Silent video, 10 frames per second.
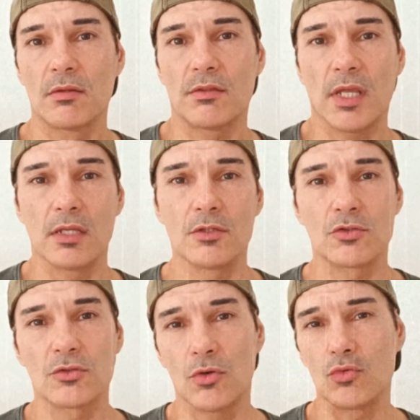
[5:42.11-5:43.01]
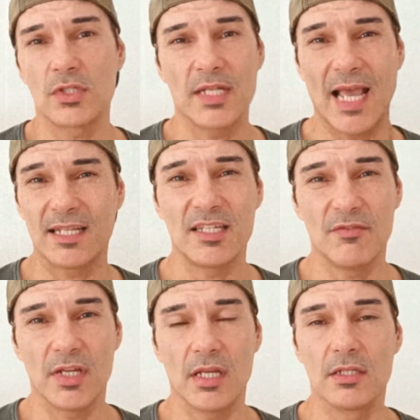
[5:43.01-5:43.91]
things, thoughts, and
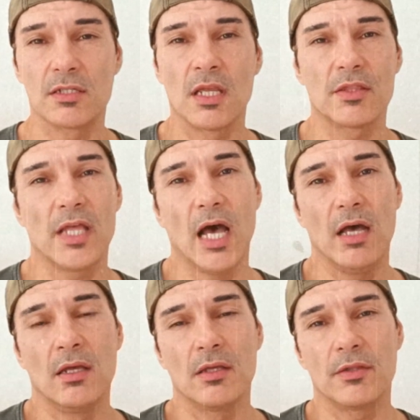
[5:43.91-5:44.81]
activities that,